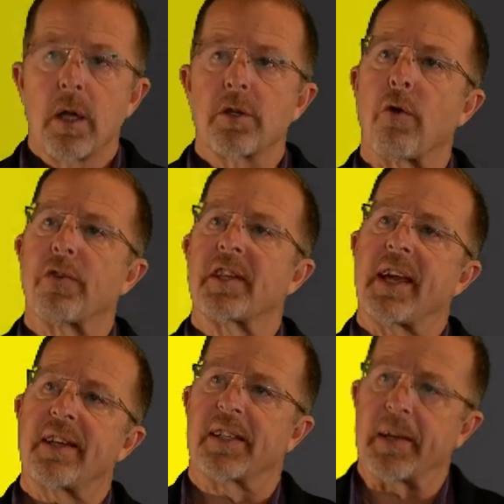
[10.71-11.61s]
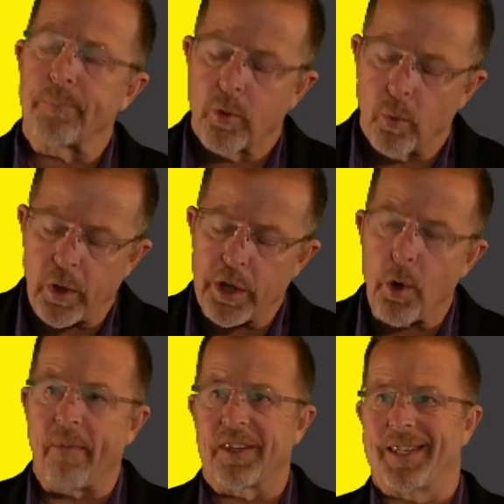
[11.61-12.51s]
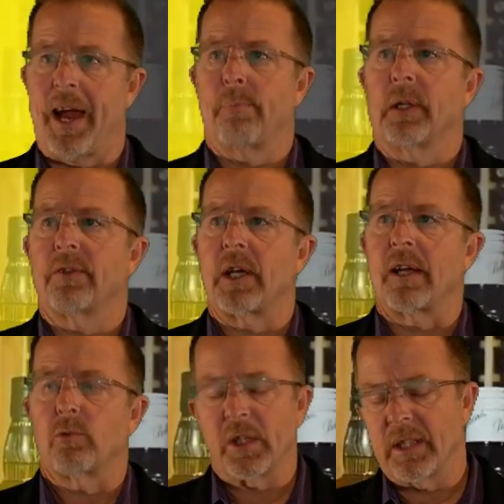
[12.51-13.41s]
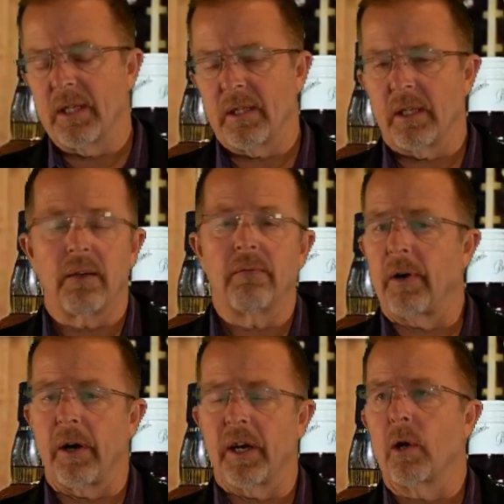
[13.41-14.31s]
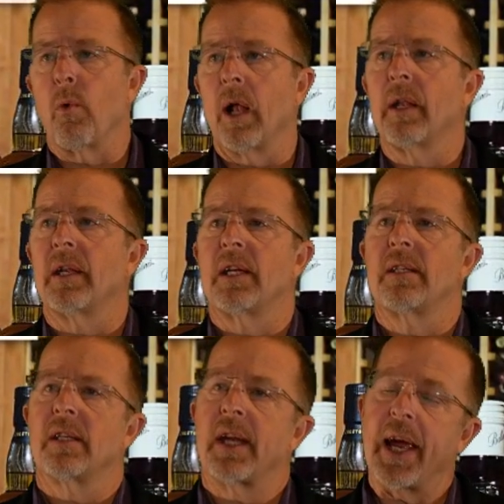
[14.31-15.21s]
So for the tasting, we do have a sample of Scotch whiskies in varying qualities and